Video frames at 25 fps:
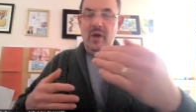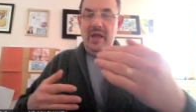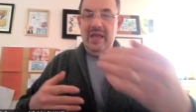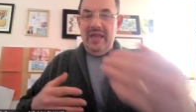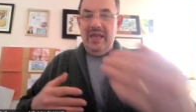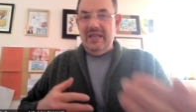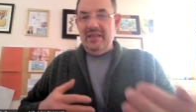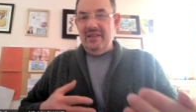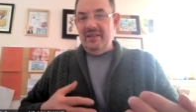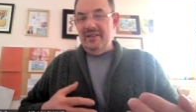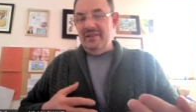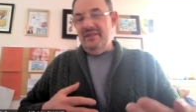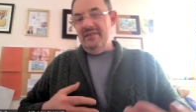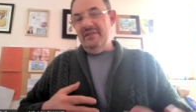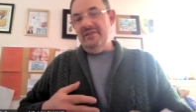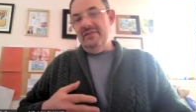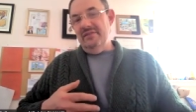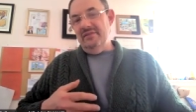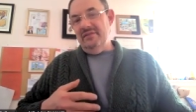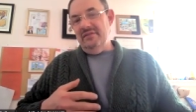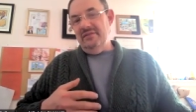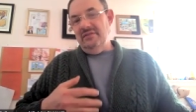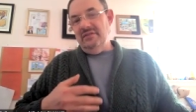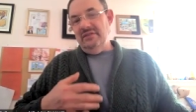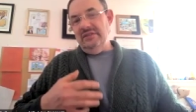weight,
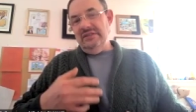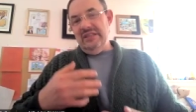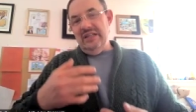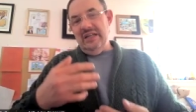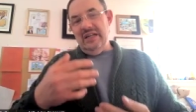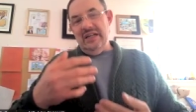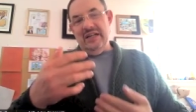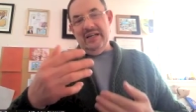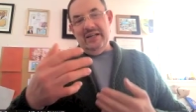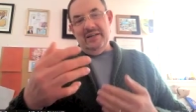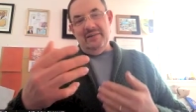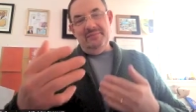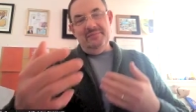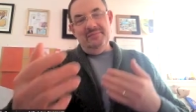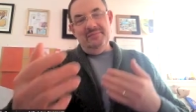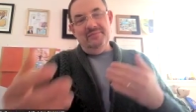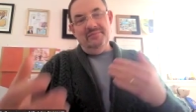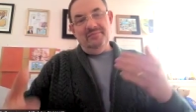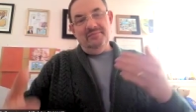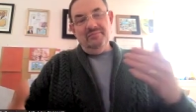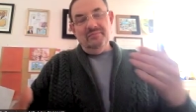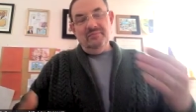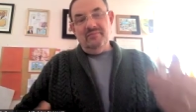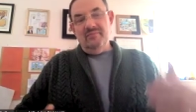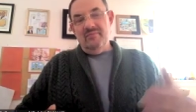um,
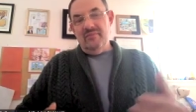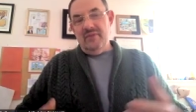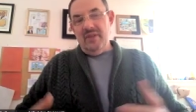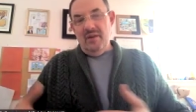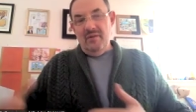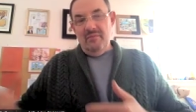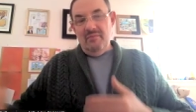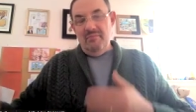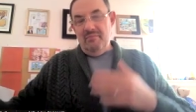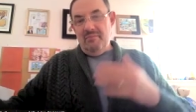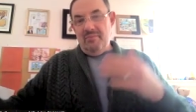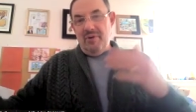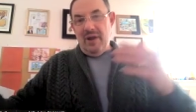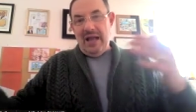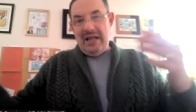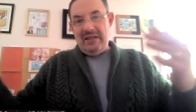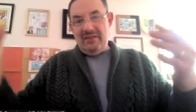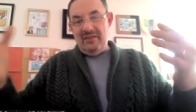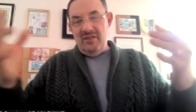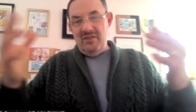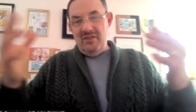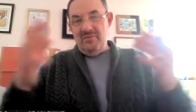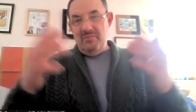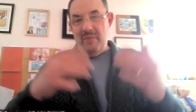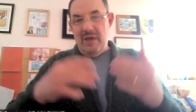
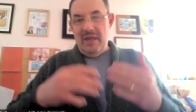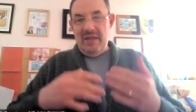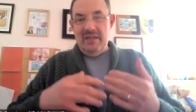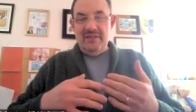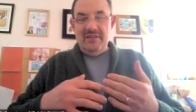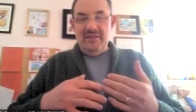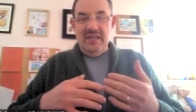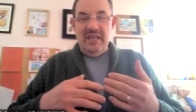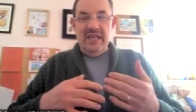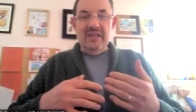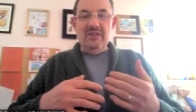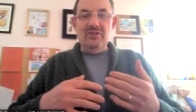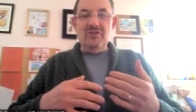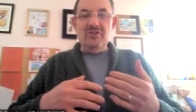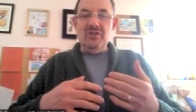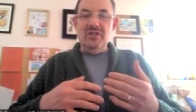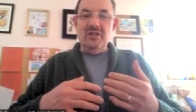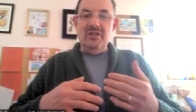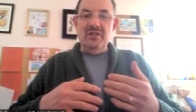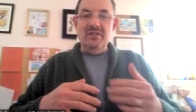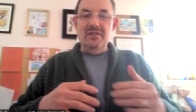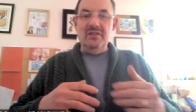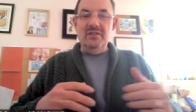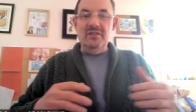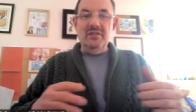practice
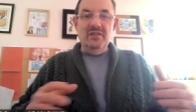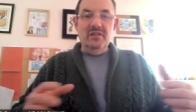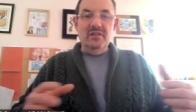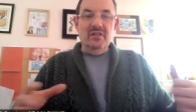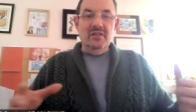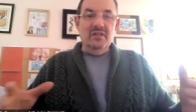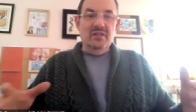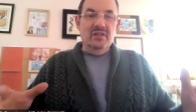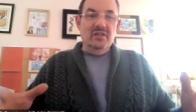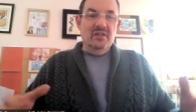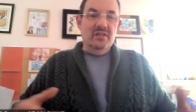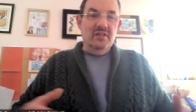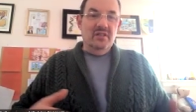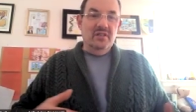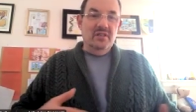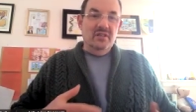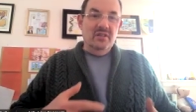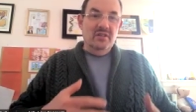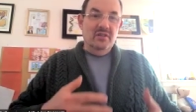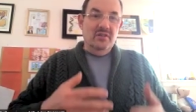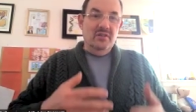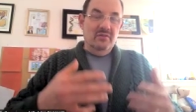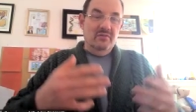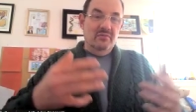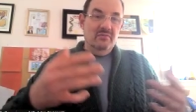meditation,
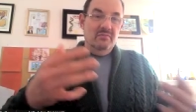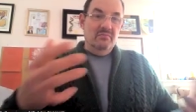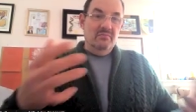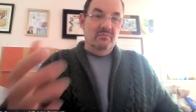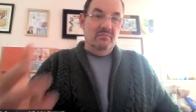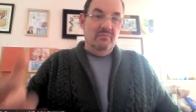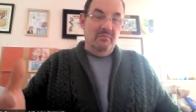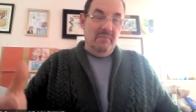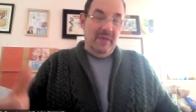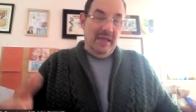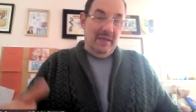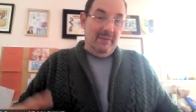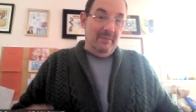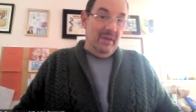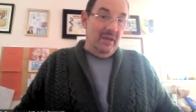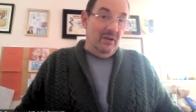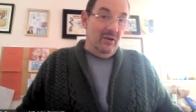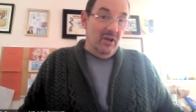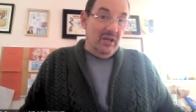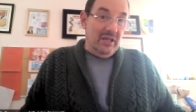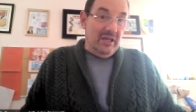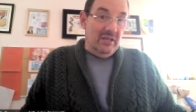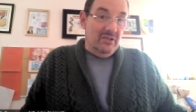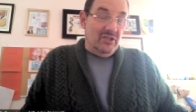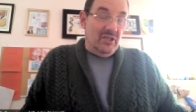maybe
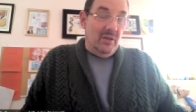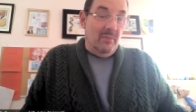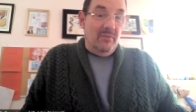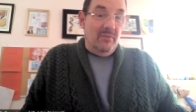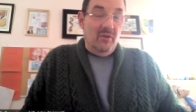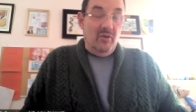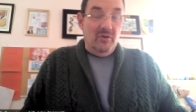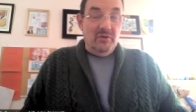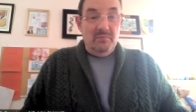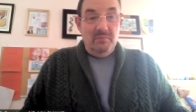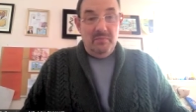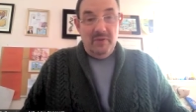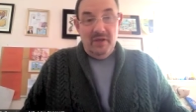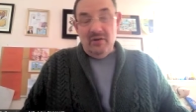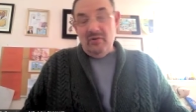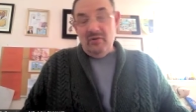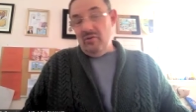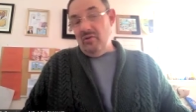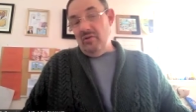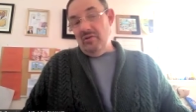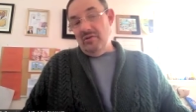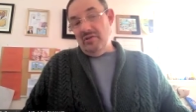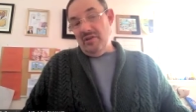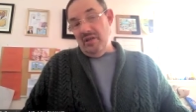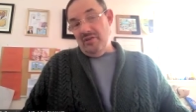look at some of those
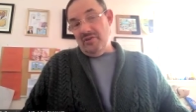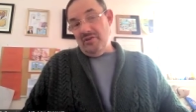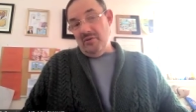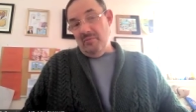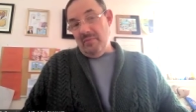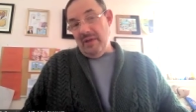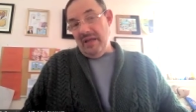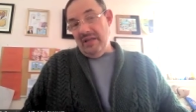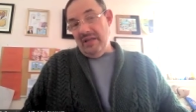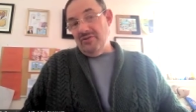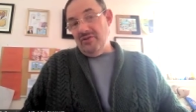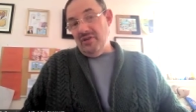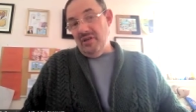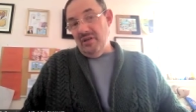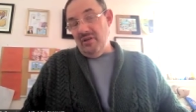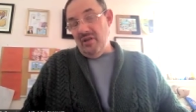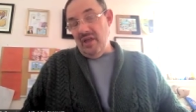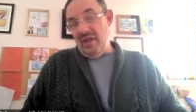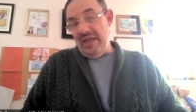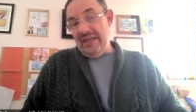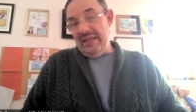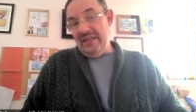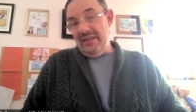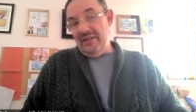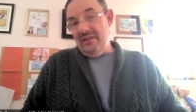minerals that you mentioned,
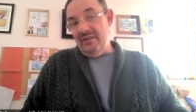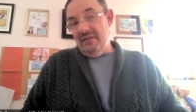like